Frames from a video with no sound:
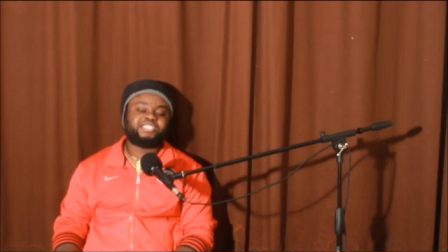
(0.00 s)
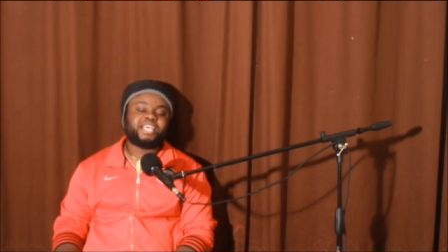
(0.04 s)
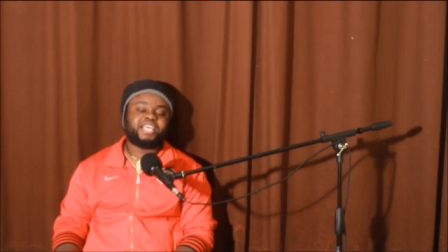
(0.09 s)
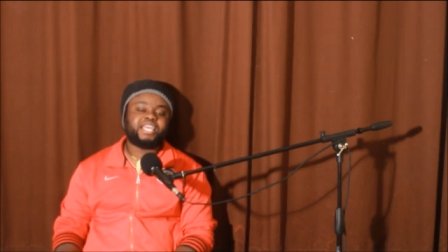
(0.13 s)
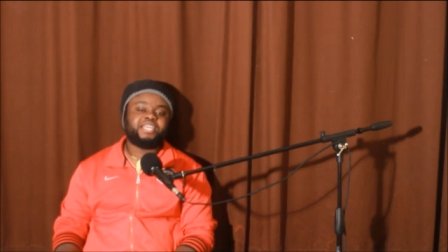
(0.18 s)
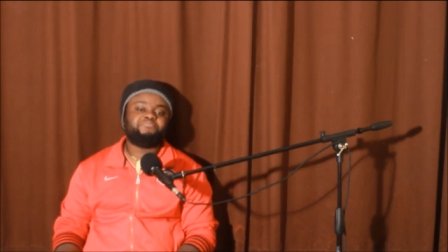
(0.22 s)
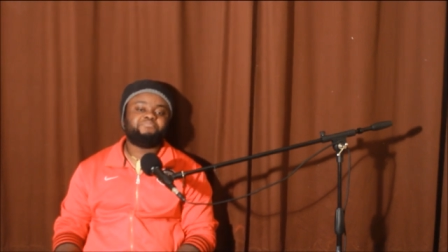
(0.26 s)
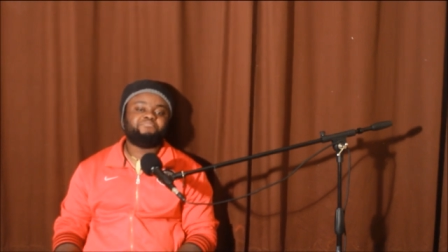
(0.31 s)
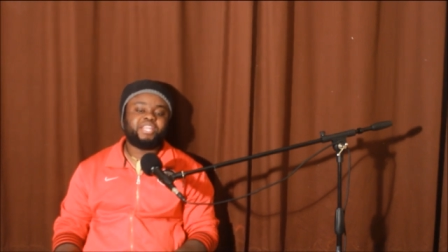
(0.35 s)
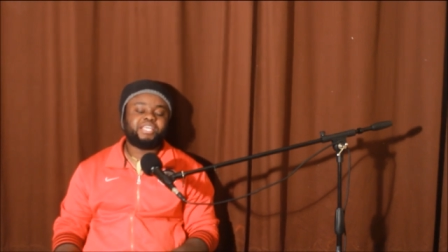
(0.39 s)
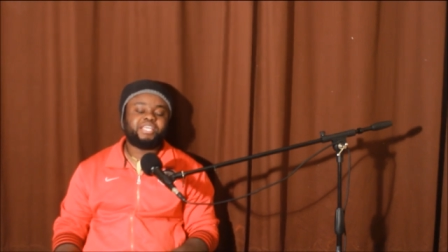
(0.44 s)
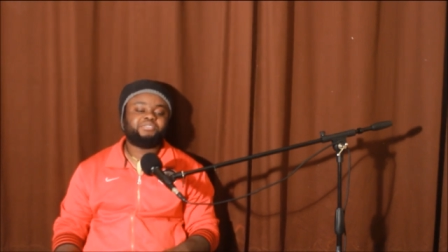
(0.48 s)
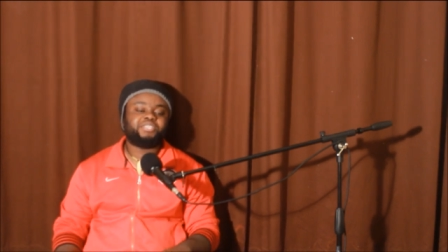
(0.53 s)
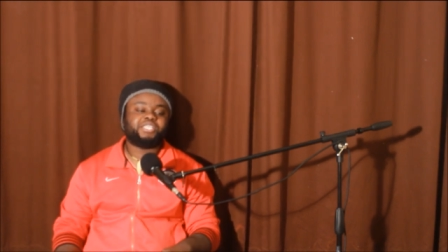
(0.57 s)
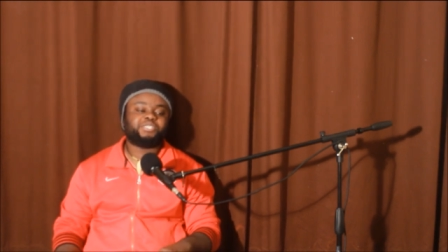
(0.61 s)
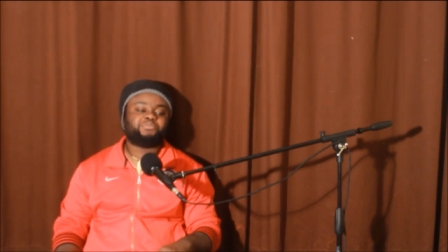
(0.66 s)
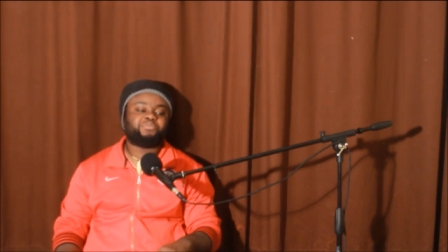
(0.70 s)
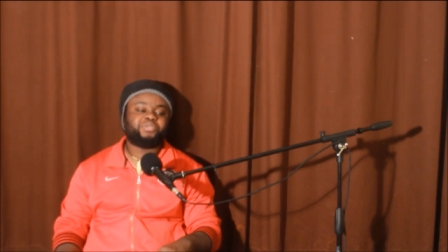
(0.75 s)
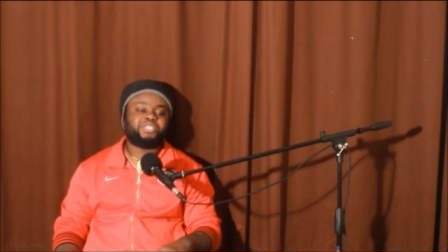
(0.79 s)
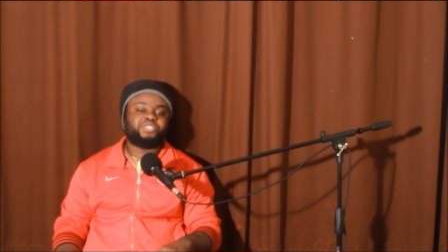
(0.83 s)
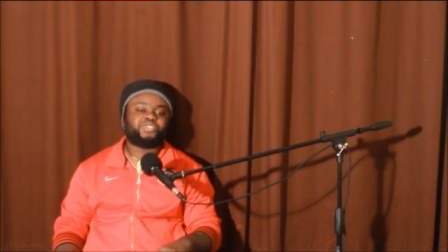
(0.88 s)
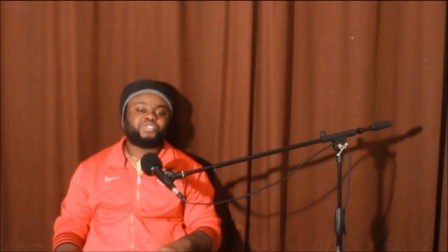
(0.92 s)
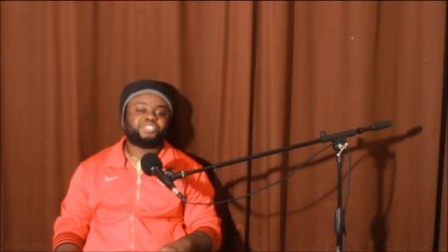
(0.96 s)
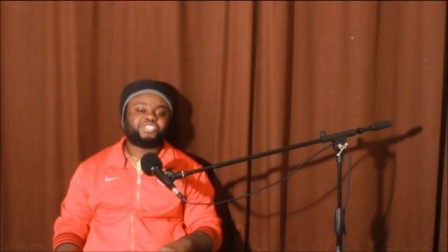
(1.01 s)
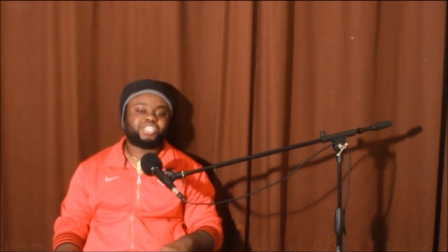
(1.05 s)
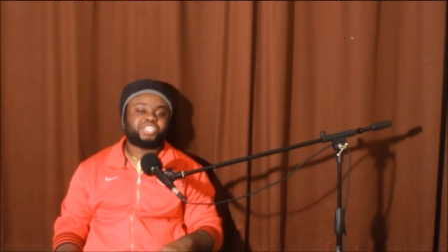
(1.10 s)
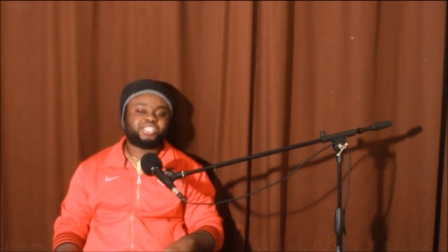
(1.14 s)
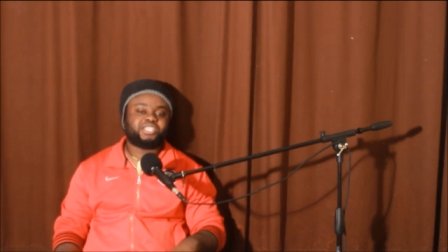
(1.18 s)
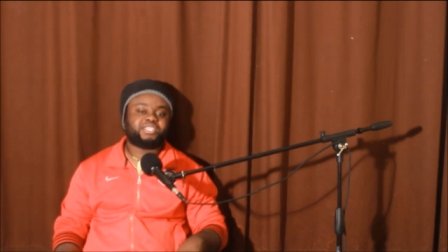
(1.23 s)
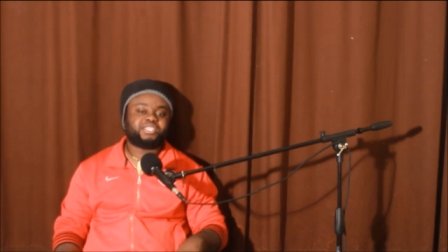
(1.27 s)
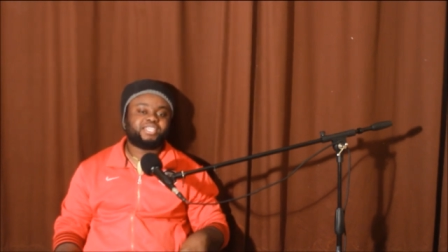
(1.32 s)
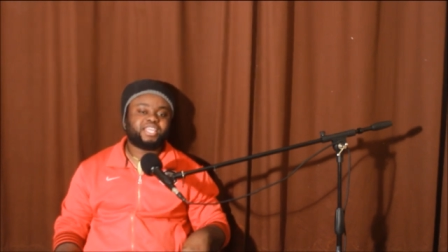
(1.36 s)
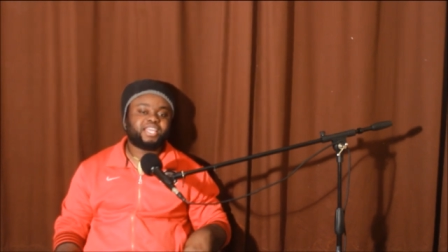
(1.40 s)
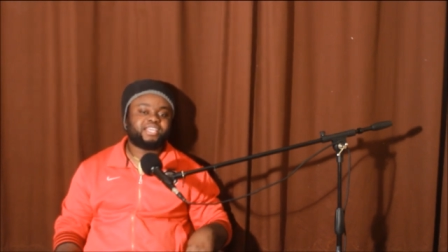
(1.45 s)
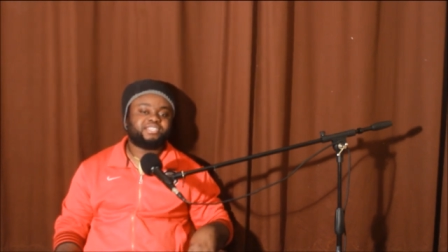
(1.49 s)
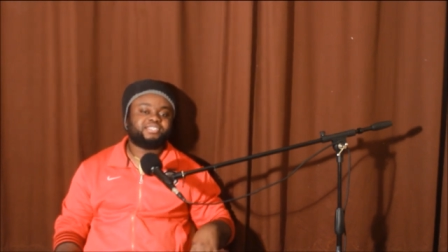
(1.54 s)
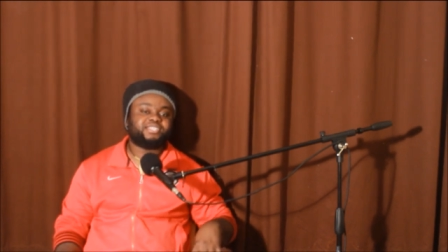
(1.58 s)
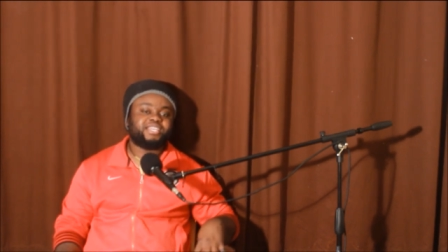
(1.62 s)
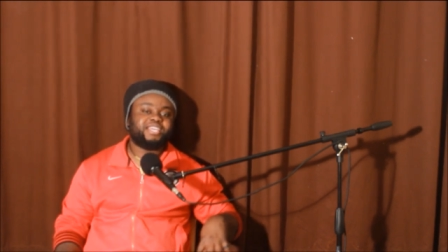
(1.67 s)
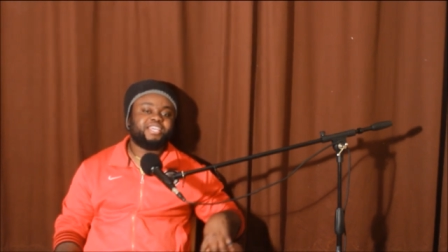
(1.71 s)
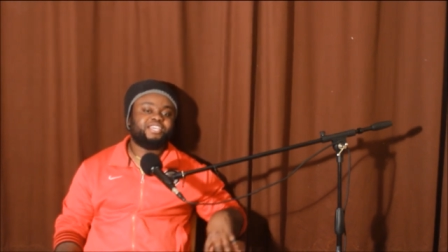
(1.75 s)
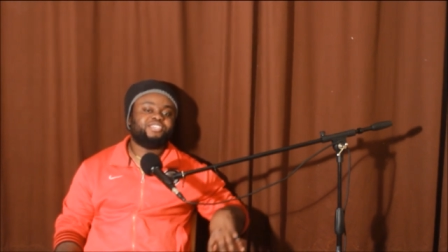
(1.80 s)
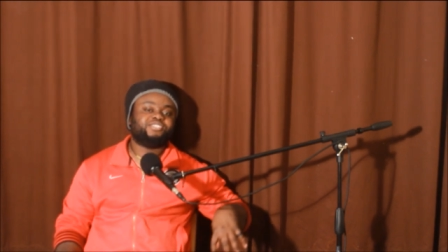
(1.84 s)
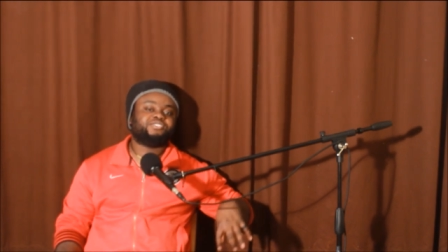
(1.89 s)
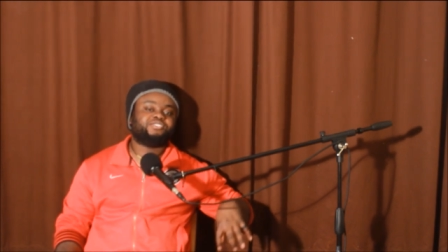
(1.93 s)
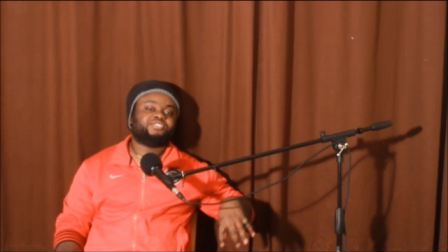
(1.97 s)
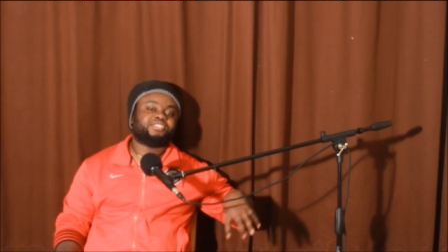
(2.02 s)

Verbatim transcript: saying. Let's let's put this way. Shatta thinks he's